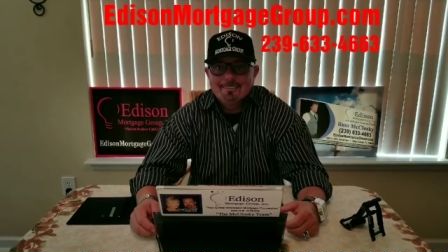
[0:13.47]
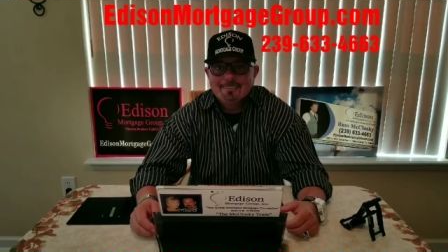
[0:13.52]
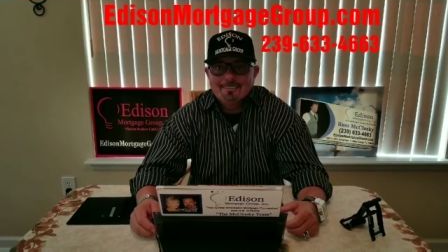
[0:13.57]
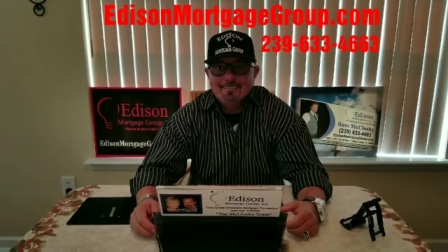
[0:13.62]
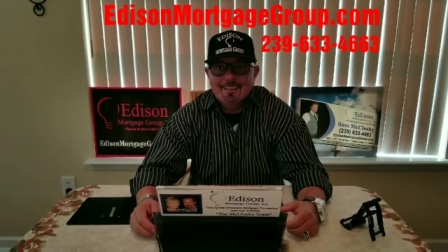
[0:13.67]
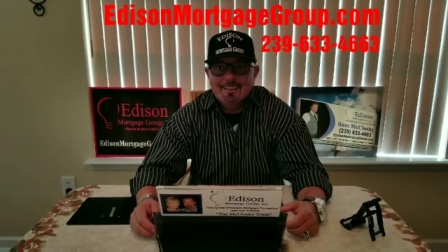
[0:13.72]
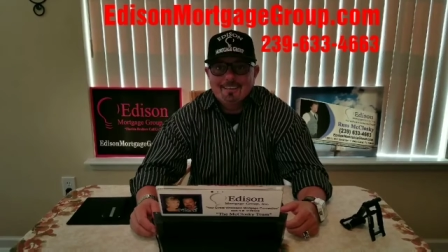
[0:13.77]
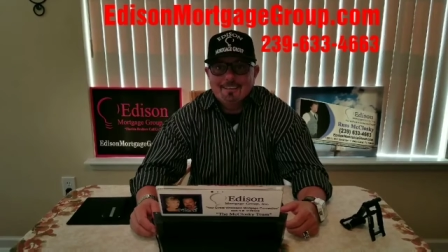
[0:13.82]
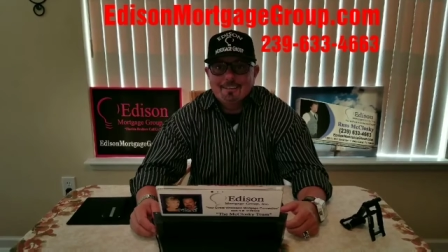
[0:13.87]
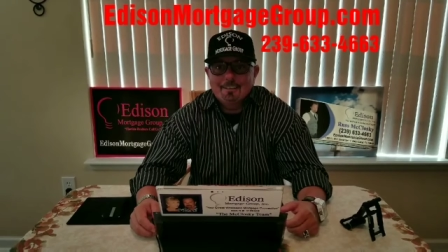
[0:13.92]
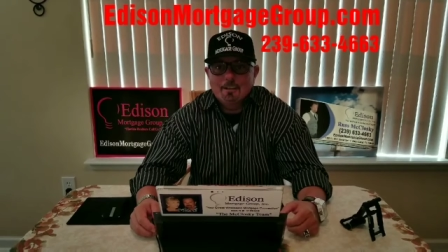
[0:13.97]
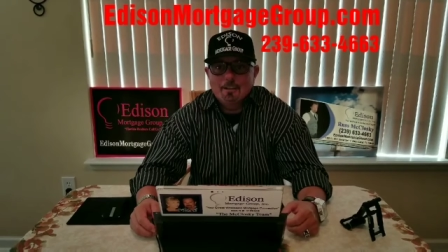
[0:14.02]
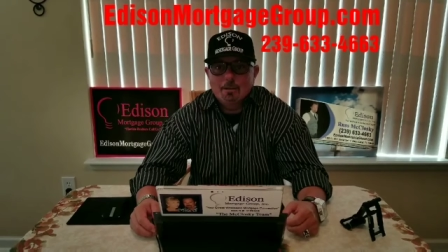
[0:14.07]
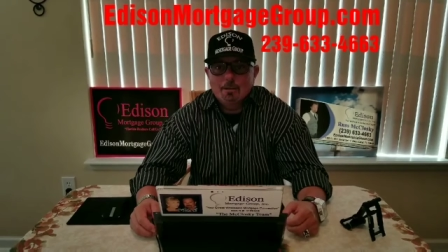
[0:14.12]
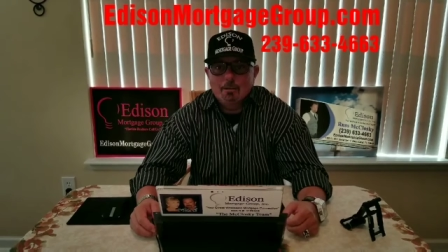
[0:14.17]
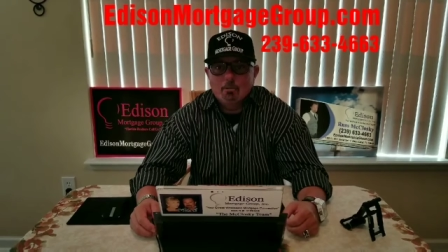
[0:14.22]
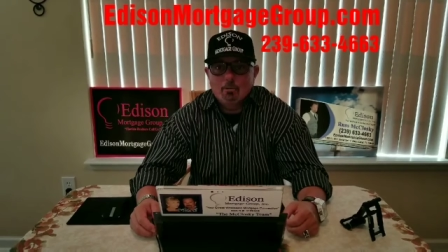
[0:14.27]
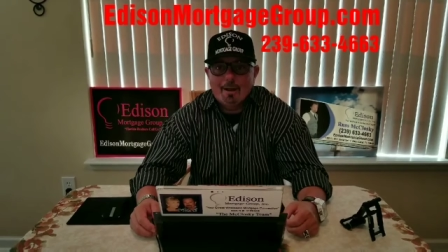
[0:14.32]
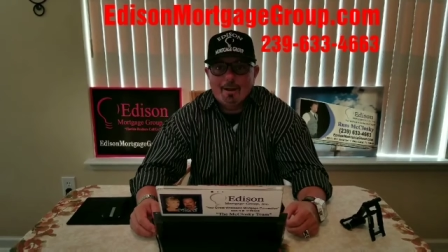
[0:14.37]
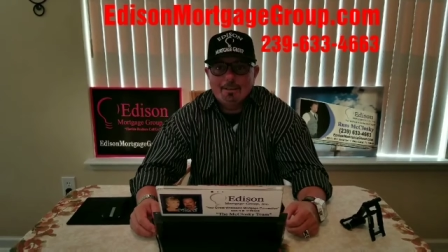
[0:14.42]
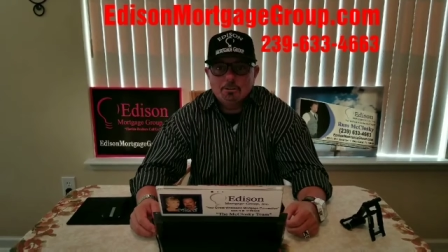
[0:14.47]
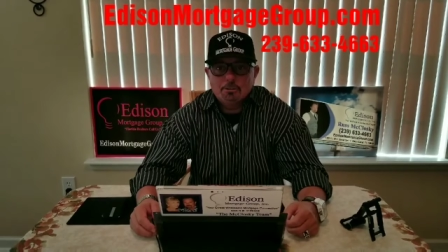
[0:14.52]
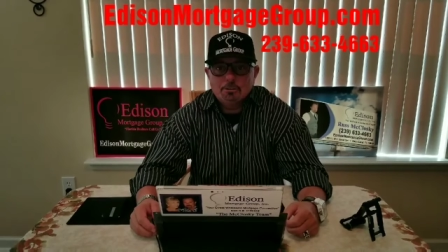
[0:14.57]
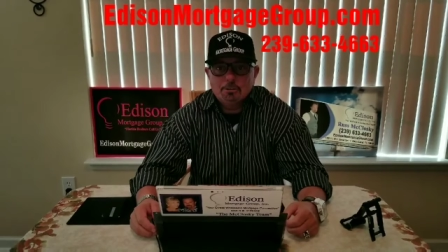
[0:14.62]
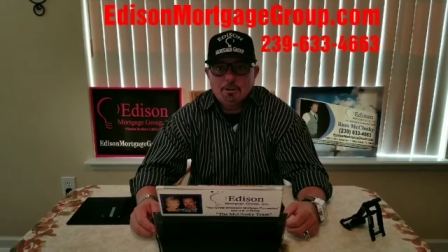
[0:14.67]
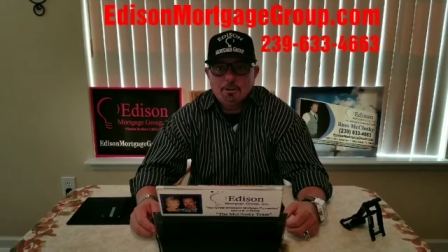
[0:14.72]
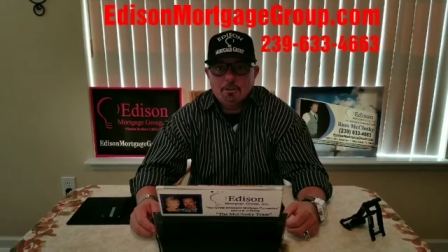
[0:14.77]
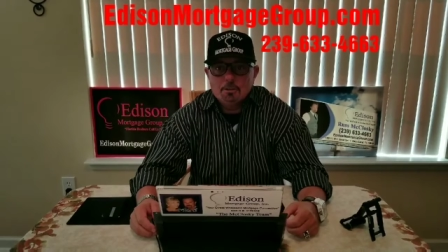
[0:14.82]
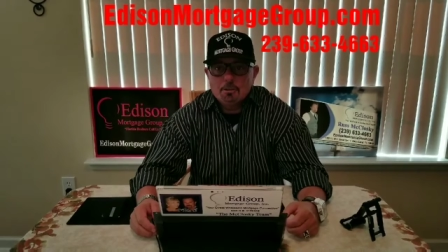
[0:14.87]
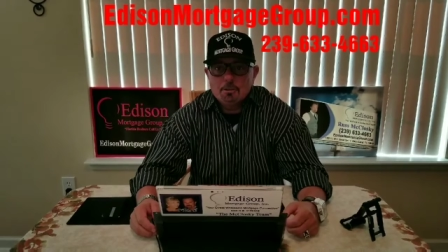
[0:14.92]
to say
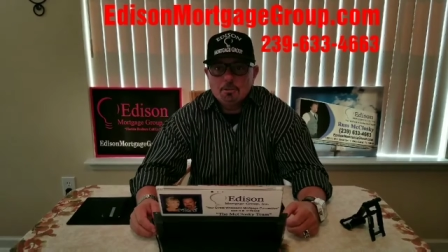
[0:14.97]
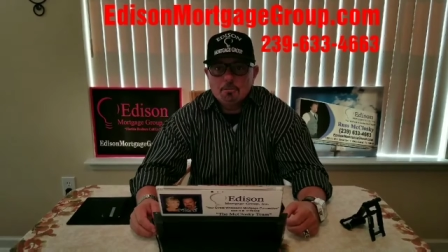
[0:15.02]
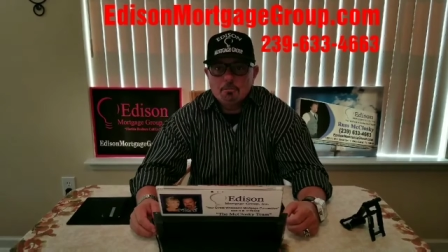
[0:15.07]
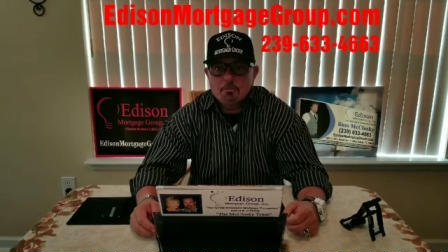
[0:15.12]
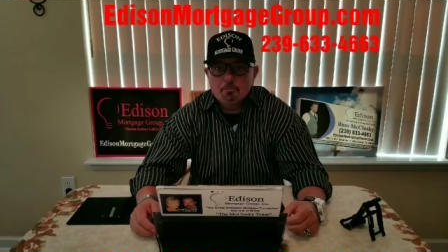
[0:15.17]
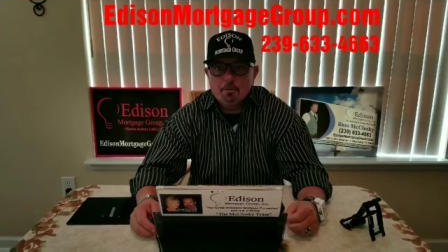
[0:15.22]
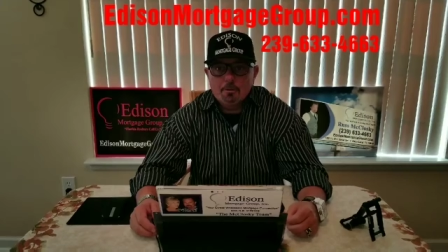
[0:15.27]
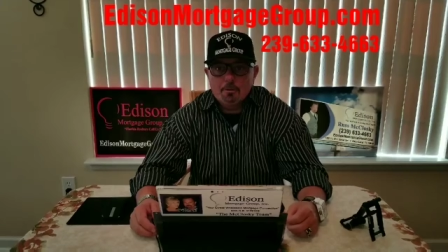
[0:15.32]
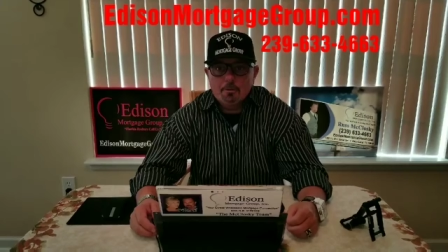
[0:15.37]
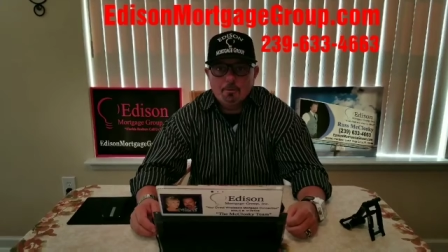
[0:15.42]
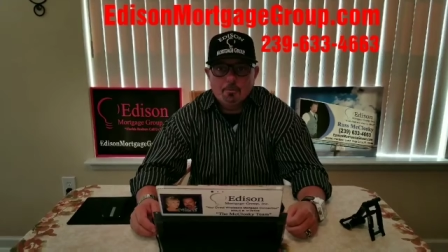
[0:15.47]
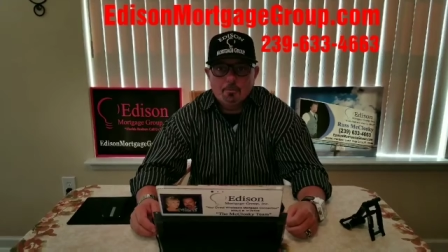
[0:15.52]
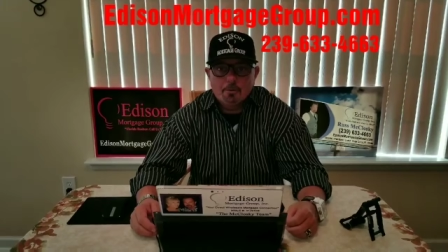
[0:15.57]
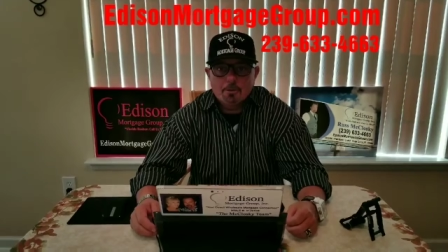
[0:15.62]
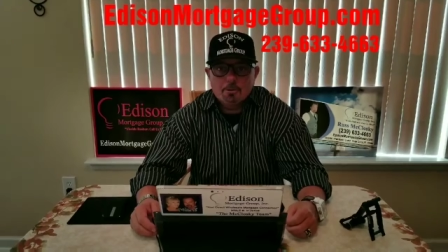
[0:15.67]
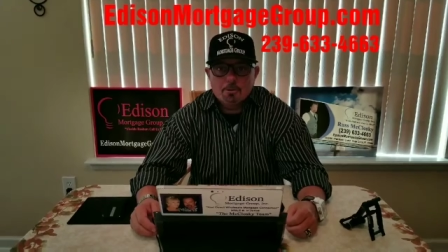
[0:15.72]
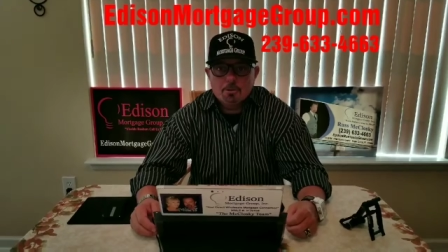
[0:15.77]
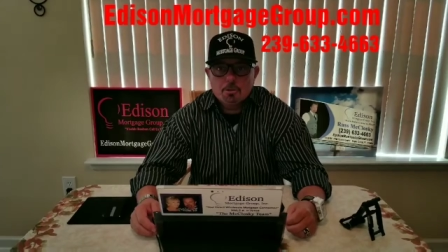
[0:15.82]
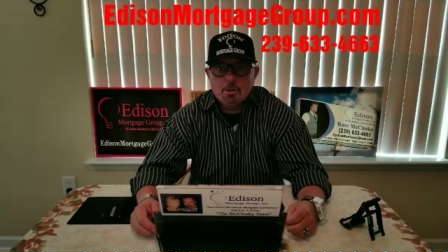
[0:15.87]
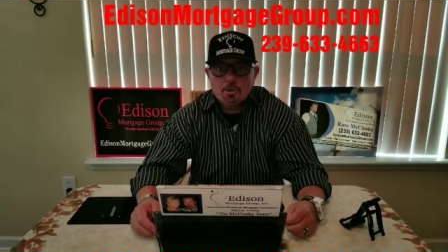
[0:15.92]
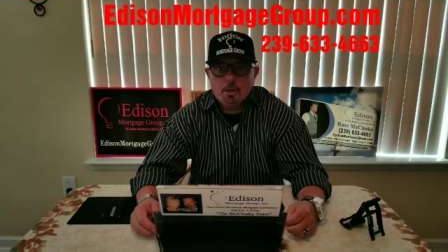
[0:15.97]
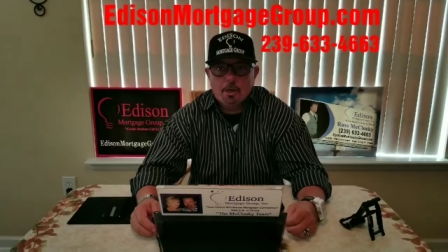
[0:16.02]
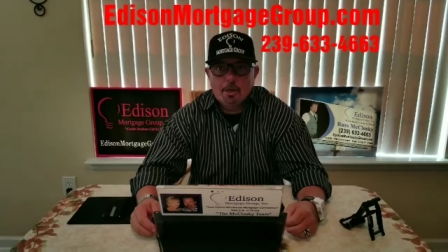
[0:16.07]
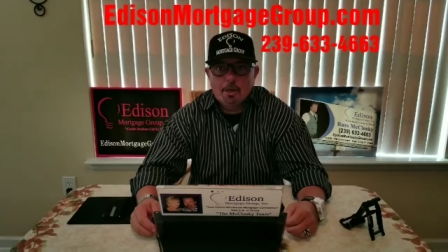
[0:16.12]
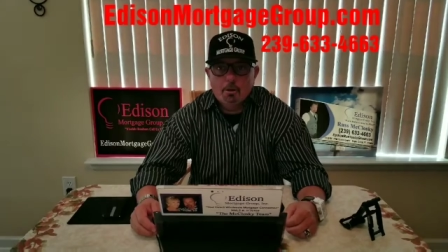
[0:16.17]
congratulations very much.